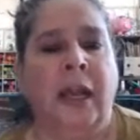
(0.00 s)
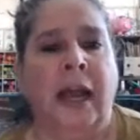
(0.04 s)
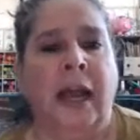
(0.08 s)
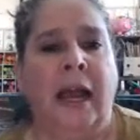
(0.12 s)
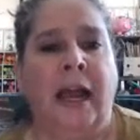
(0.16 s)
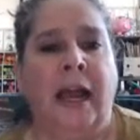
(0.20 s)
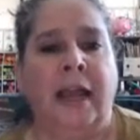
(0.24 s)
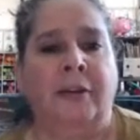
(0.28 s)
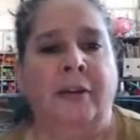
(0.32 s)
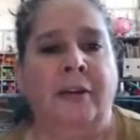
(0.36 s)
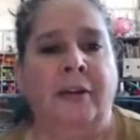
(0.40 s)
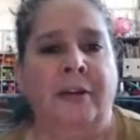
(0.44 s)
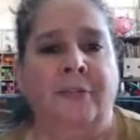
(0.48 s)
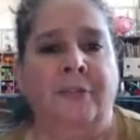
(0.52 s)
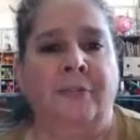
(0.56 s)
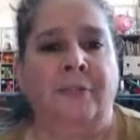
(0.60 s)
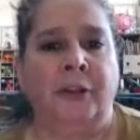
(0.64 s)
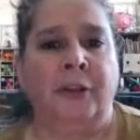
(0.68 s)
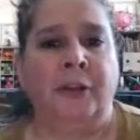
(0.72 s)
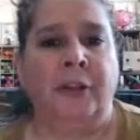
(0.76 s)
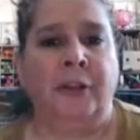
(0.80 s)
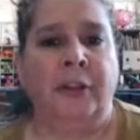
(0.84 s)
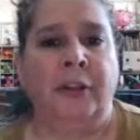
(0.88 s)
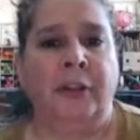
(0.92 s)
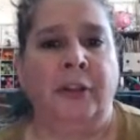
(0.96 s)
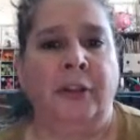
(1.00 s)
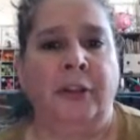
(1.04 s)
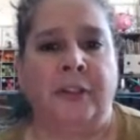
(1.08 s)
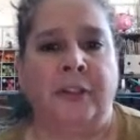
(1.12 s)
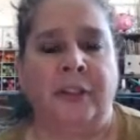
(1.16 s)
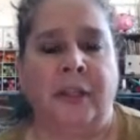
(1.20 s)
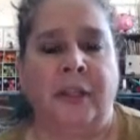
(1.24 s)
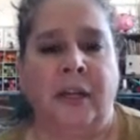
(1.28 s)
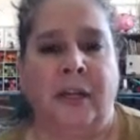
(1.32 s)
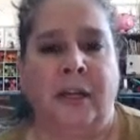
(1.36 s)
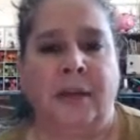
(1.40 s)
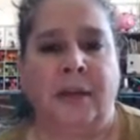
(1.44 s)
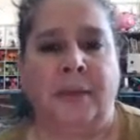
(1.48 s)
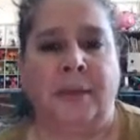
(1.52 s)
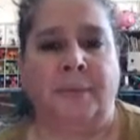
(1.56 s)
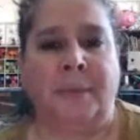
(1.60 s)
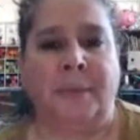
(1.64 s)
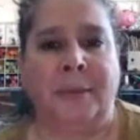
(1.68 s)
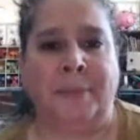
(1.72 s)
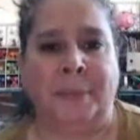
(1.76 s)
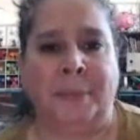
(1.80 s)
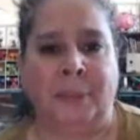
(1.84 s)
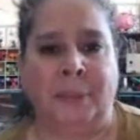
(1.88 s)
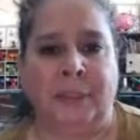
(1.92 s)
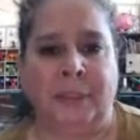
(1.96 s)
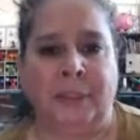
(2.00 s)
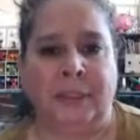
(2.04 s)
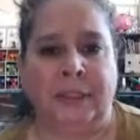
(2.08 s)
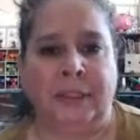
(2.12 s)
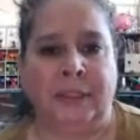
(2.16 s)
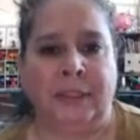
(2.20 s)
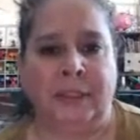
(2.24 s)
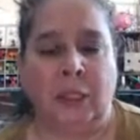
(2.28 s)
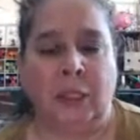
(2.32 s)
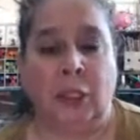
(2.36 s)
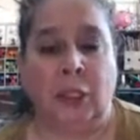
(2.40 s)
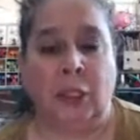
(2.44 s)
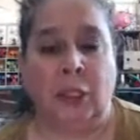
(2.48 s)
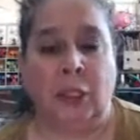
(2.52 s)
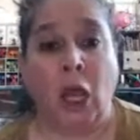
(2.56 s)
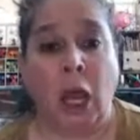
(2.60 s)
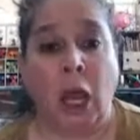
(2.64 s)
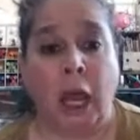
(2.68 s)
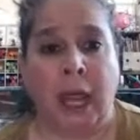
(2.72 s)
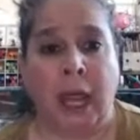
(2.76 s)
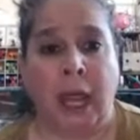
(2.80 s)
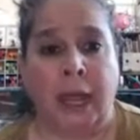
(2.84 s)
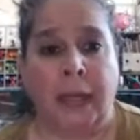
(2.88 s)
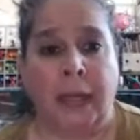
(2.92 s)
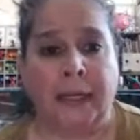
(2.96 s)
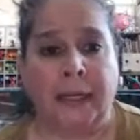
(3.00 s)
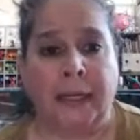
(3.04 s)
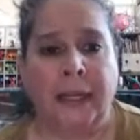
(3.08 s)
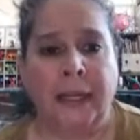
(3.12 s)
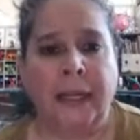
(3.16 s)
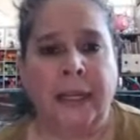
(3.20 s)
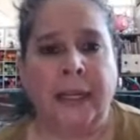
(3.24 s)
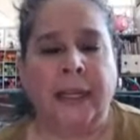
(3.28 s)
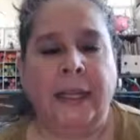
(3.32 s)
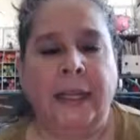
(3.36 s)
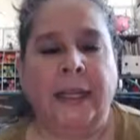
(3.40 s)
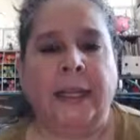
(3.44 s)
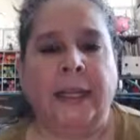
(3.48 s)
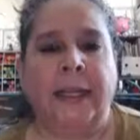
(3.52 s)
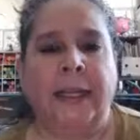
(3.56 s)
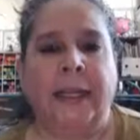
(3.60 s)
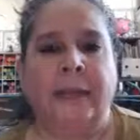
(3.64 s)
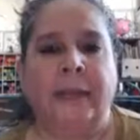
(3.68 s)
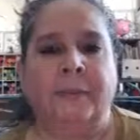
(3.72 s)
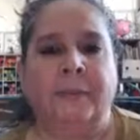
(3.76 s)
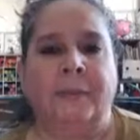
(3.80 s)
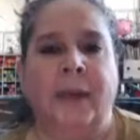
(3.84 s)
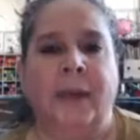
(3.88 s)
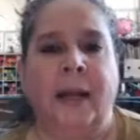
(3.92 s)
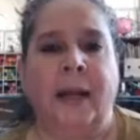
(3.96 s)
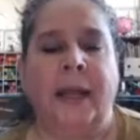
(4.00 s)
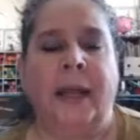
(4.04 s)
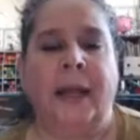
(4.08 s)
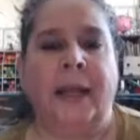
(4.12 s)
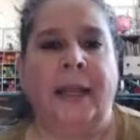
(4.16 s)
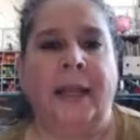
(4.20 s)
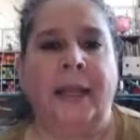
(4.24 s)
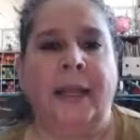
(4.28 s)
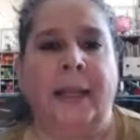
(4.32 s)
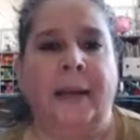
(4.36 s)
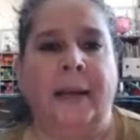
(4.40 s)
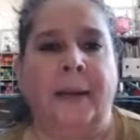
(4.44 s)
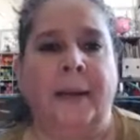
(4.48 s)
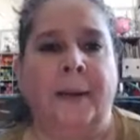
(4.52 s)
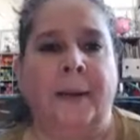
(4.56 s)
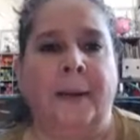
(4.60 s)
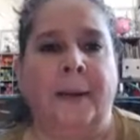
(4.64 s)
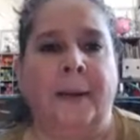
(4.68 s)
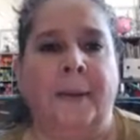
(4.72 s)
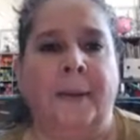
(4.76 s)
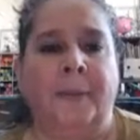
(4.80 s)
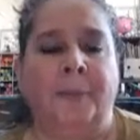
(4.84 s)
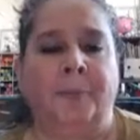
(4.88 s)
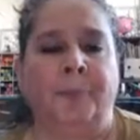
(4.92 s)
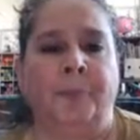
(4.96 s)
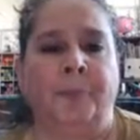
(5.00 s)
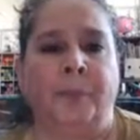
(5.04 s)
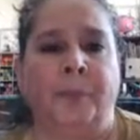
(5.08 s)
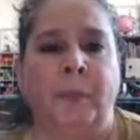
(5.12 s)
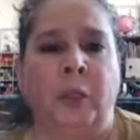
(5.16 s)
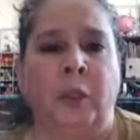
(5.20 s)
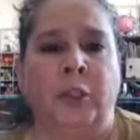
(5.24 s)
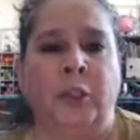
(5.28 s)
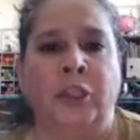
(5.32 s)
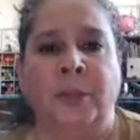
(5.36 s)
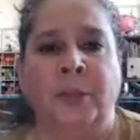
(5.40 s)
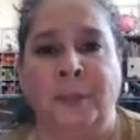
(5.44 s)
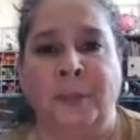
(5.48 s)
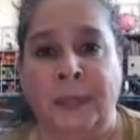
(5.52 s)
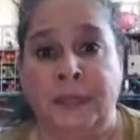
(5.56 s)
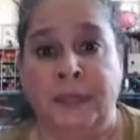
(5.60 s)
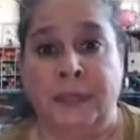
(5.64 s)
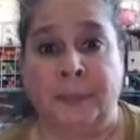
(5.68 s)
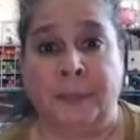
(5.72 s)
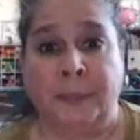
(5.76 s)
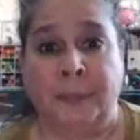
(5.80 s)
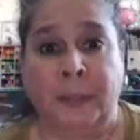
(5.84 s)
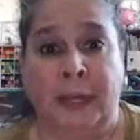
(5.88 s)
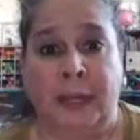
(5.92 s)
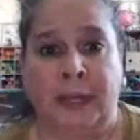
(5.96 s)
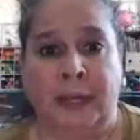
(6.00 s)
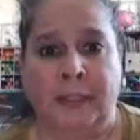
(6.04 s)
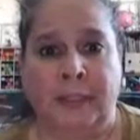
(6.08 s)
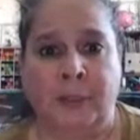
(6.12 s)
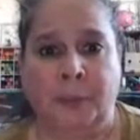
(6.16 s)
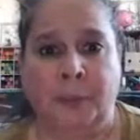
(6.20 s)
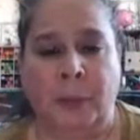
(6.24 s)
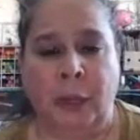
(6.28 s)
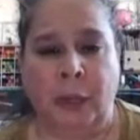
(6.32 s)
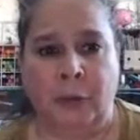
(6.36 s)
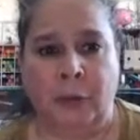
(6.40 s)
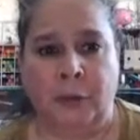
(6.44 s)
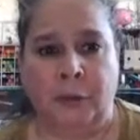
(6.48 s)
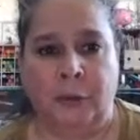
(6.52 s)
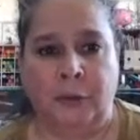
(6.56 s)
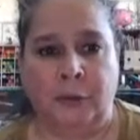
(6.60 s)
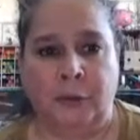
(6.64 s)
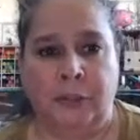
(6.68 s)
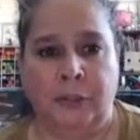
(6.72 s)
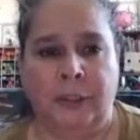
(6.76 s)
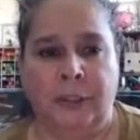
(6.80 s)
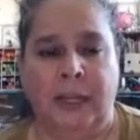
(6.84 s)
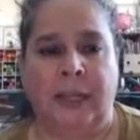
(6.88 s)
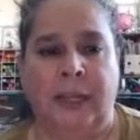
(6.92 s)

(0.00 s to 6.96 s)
I refer this people to this a lot in my shipping supplies posts.